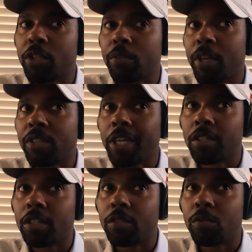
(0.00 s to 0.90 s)
but the best I
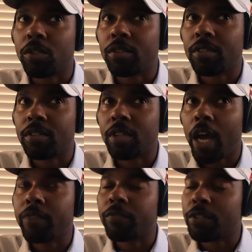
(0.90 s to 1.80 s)
did was
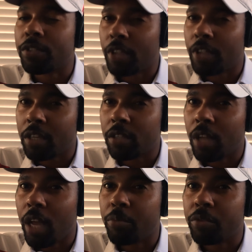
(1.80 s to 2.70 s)
tied for
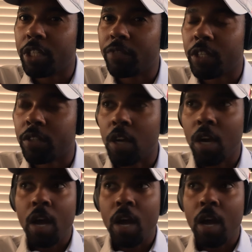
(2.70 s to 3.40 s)
second, I believe, and